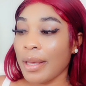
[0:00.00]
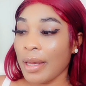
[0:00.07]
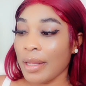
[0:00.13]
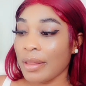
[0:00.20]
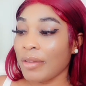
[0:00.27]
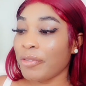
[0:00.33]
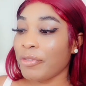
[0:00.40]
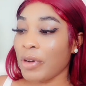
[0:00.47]

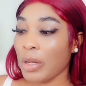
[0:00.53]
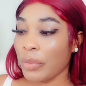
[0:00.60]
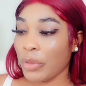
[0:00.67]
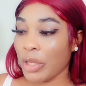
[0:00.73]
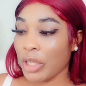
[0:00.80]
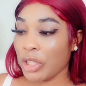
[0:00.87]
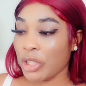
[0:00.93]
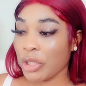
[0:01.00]
get
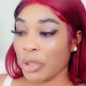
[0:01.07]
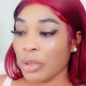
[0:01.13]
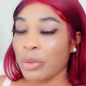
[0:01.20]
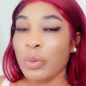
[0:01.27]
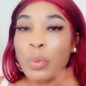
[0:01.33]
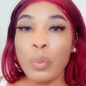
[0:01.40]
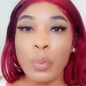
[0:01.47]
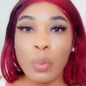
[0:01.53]

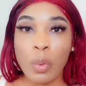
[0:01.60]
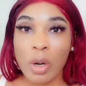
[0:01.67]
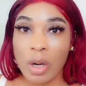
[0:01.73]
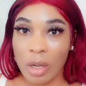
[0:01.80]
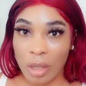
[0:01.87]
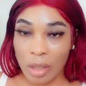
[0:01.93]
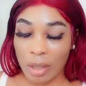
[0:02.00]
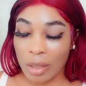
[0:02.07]
foundation
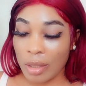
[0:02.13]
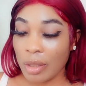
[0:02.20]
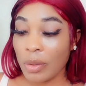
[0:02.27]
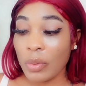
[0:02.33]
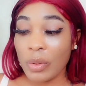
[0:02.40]
wrong.